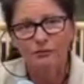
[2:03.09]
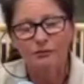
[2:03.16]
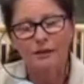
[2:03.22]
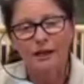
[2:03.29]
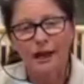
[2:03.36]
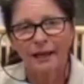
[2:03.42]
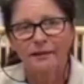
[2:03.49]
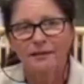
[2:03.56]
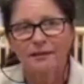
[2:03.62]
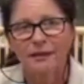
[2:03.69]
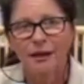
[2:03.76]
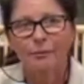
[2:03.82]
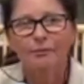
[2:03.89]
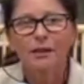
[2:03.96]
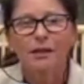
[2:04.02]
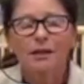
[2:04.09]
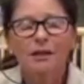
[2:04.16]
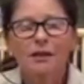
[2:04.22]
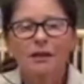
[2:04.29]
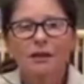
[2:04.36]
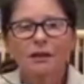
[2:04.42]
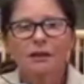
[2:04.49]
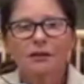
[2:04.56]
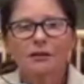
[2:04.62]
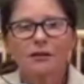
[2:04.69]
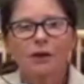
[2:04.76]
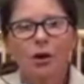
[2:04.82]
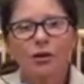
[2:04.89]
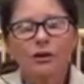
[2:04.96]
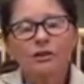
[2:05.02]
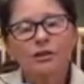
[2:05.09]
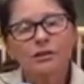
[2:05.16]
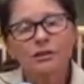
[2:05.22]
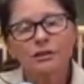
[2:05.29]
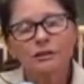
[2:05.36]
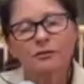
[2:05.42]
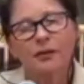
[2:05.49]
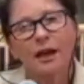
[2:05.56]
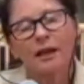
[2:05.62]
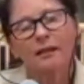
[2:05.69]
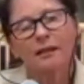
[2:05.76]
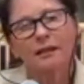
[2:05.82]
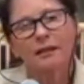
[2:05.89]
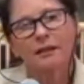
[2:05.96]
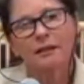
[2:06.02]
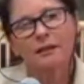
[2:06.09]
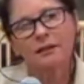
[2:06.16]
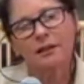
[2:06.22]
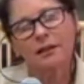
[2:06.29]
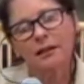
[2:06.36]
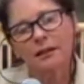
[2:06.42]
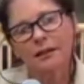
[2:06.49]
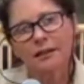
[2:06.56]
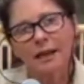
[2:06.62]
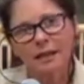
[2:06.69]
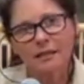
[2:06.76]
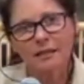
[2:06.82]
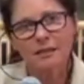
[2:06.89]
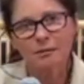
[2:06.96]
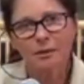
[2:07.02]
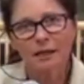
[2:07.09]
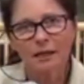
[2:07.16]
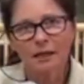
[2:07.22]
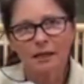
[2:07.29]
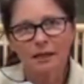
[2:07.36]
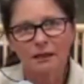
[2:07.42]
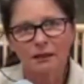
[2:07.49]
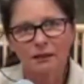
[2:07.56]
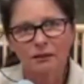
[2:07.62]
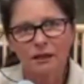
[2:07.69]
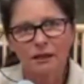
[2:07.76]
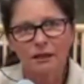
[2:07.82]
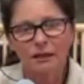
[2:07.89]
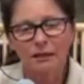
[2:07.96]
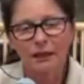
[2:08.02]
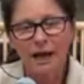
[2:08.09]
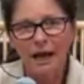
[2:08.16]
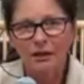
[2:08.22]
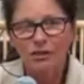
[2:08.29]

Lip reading: cancer. The origins of that it tends to be in larger